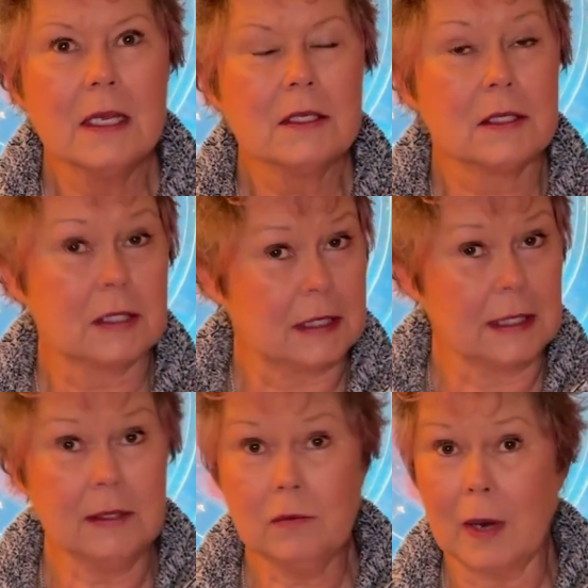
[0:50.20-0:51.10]

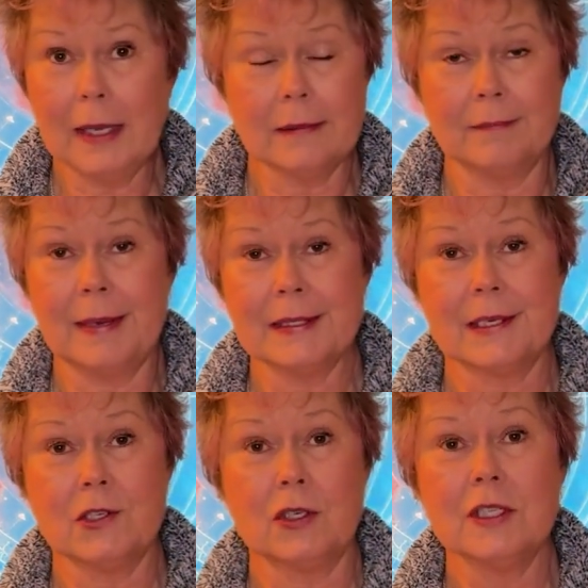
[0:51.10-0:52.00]
see what
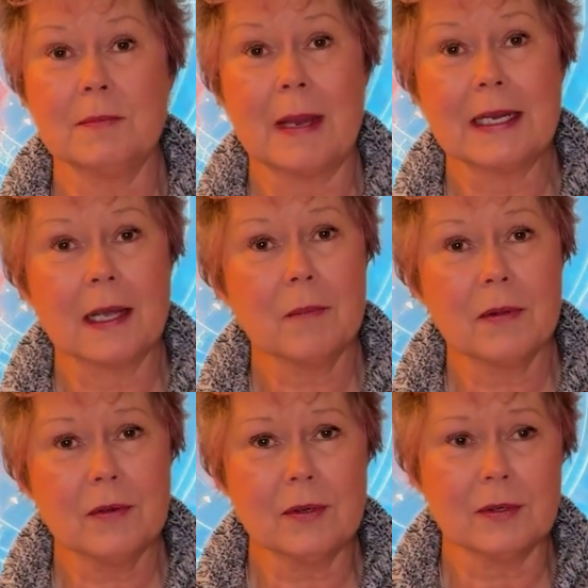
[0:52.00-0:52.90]
messages may come
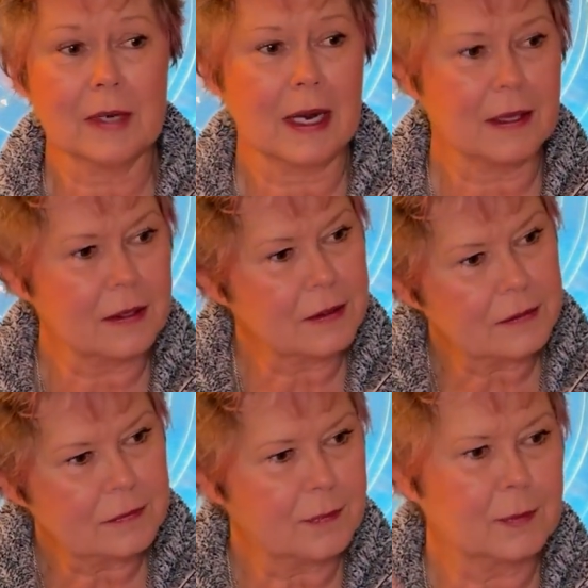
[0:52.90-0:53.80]
through,
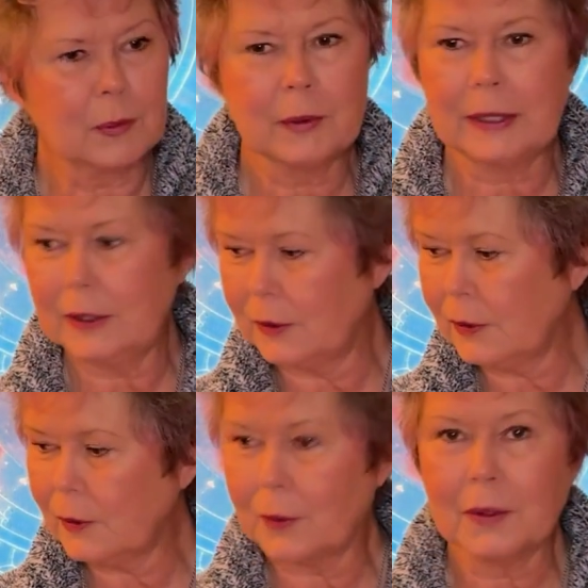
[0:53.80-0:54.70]
either through
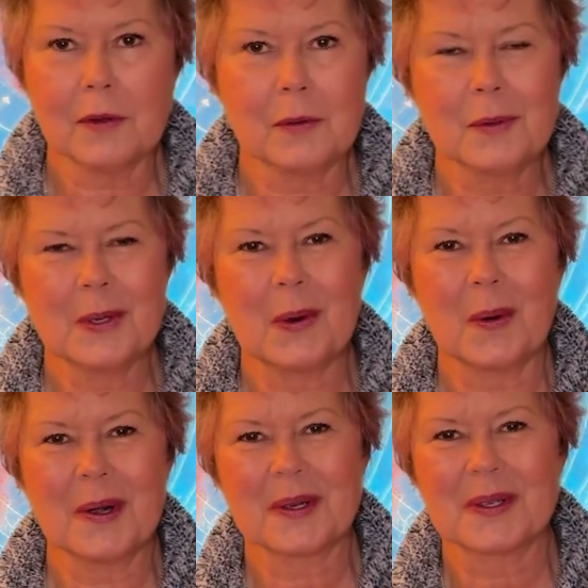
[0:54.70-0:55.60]
here or through the
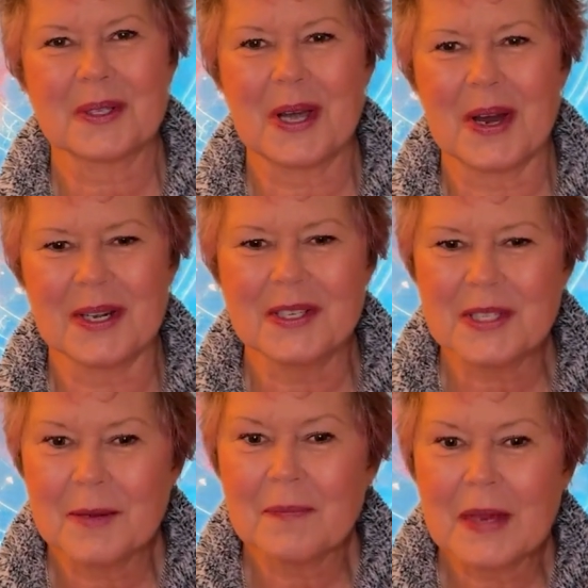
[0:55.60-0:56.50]
Oracle
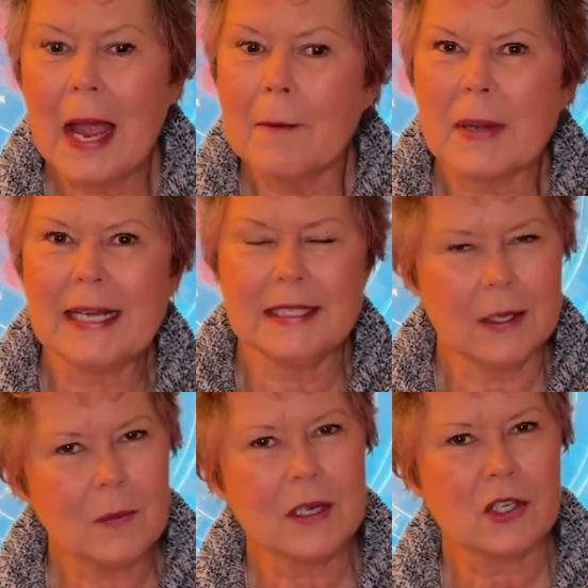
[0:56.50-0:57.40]
cards. But I
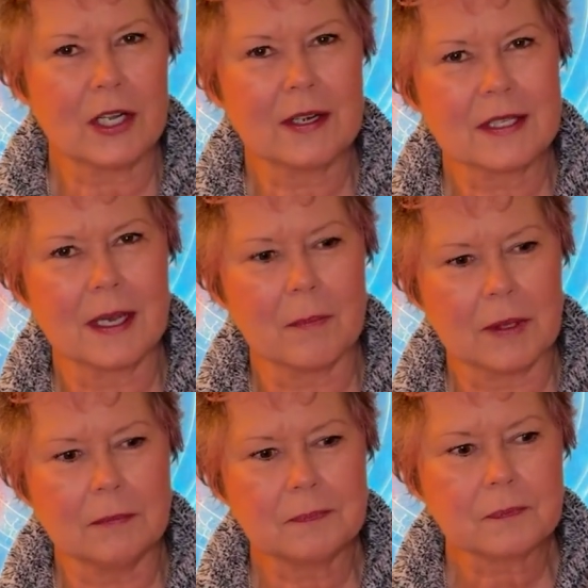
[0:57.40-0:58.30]
did want to share
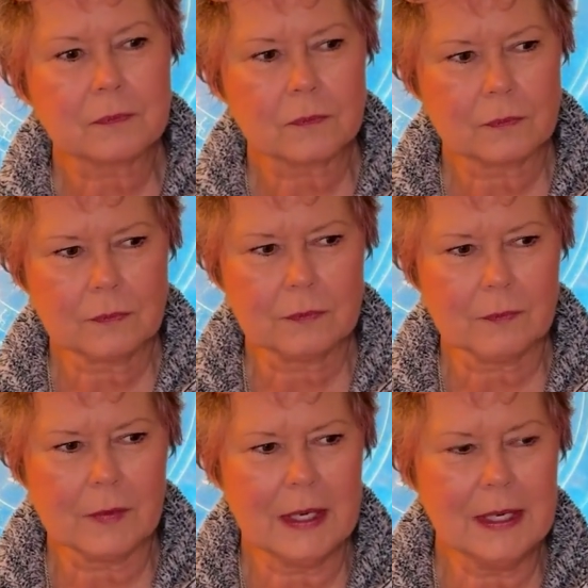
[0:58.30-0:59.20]
something.
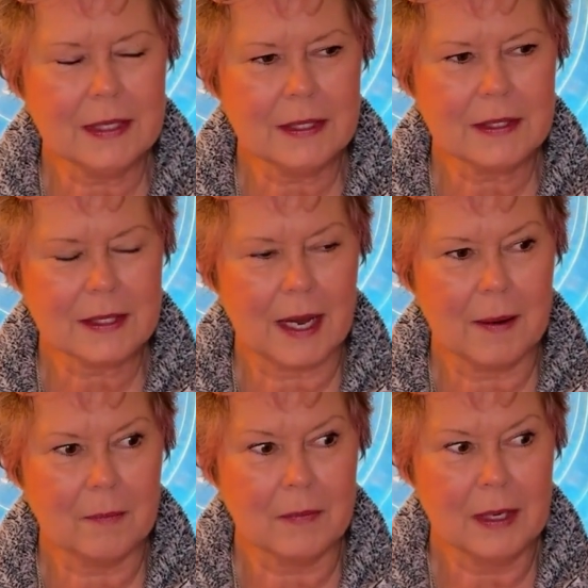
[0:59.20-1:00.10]

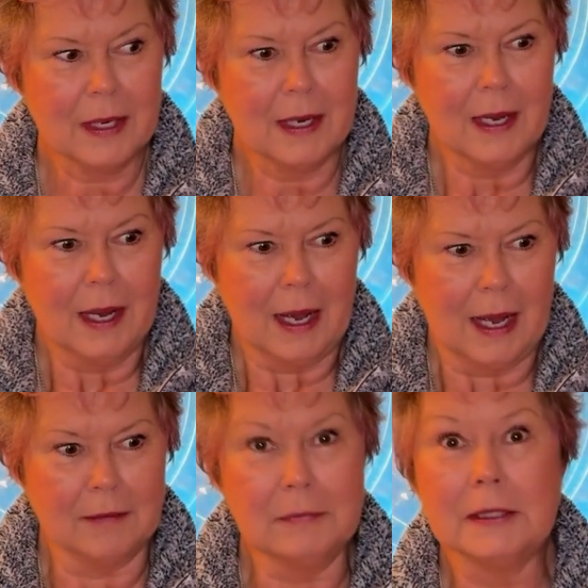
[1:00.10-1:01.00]

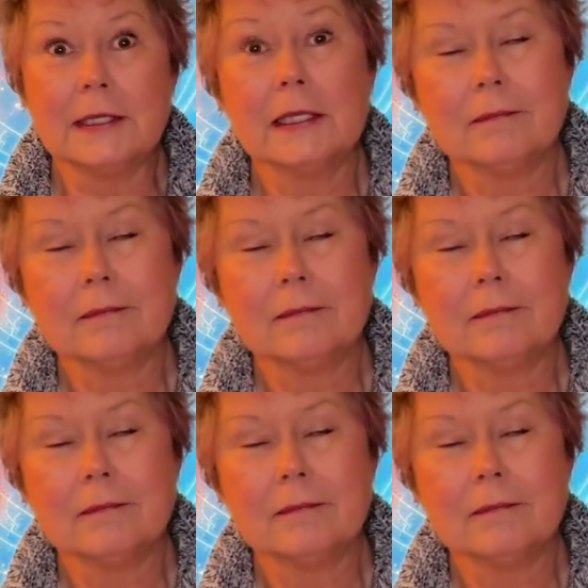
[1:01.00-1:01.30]
I've been,